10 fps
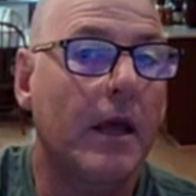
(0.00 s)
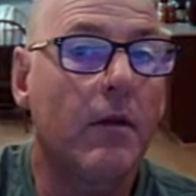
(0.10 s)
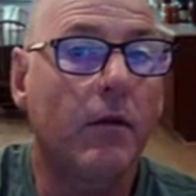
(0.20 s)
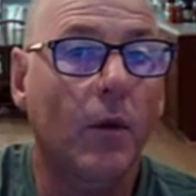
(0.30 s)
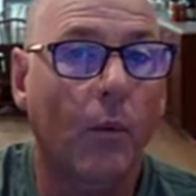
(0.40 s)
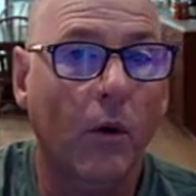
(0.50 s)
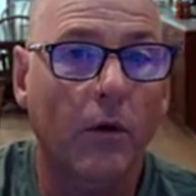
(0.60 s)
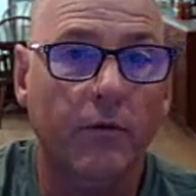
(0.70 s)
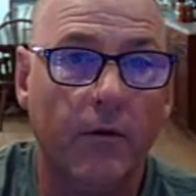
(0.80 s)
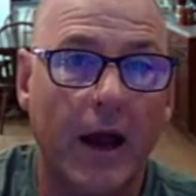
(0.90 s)
in the
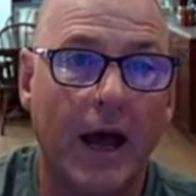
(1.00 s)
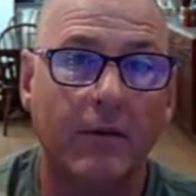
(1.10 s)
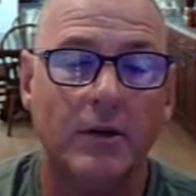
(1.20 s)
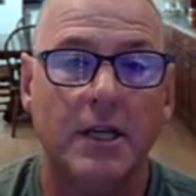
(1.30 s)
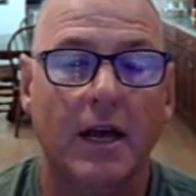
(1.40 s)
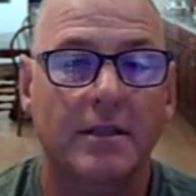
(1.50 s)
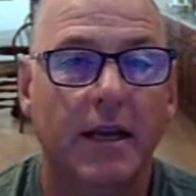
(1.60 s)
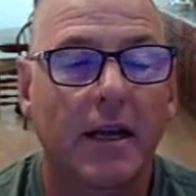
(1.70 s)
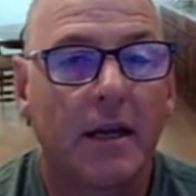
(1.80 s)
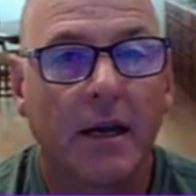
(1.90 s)
world for advertising.